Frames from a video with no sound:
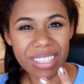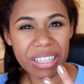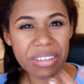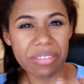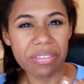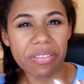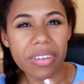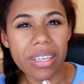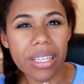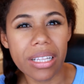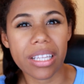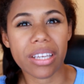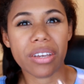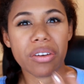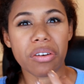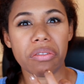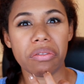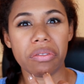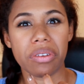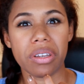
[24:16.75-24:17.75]

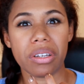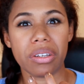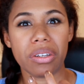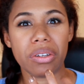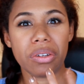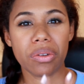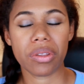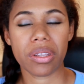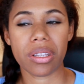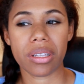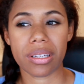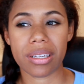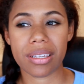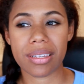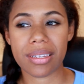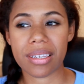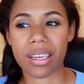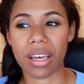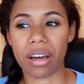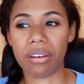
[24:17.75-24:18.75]
feeling of it, you know, the
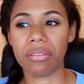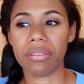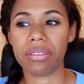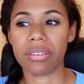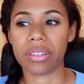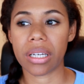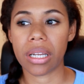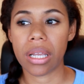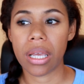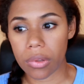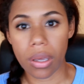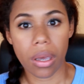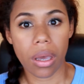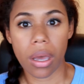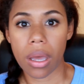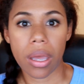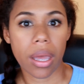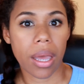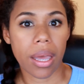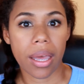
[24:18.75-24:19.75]
discomfort.
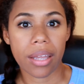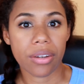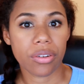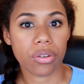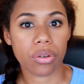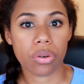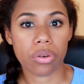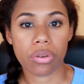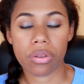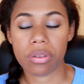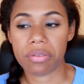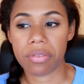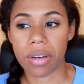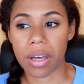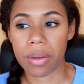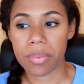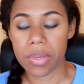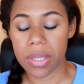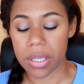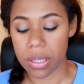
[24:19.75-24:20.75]
I had to go to the
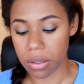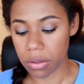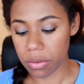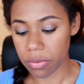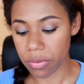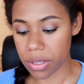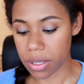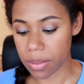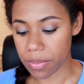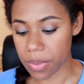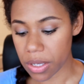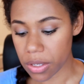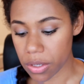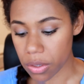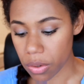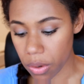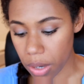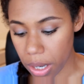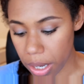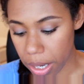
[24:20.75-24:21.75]
pharmacy and look for something.
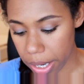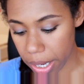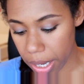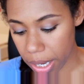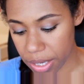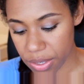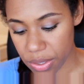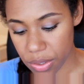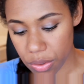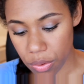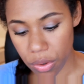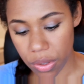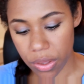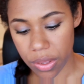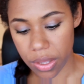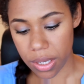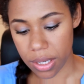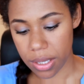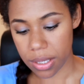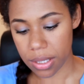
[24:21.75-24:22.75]
So I saw
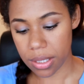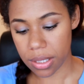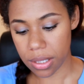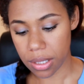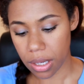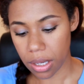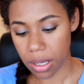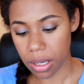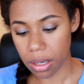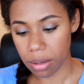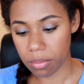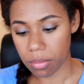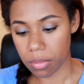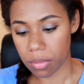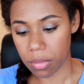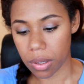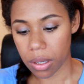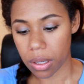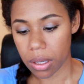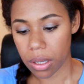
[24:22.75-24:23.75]
this
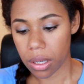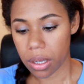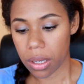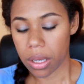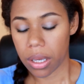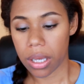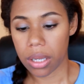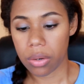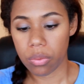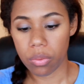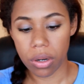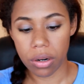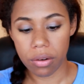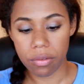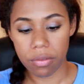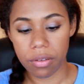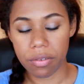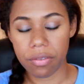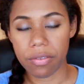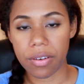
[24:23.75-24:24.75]
in one
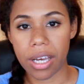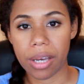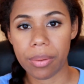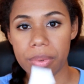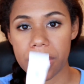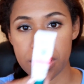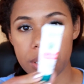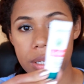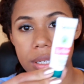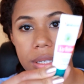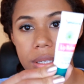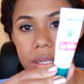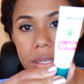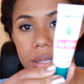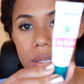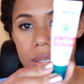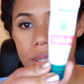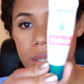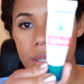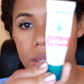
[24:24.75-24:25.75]
of the pharmacies.
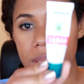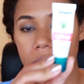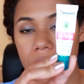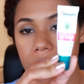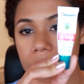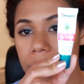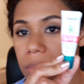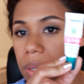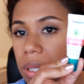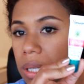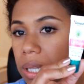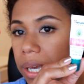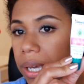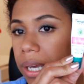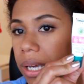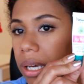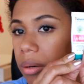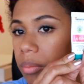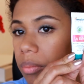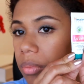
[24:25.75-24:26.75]
It's this
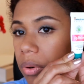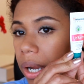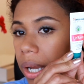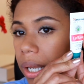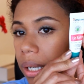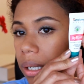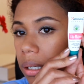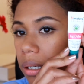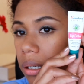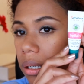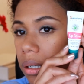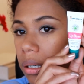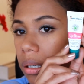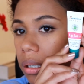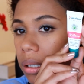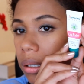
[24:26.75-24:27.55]
Himalaya brand,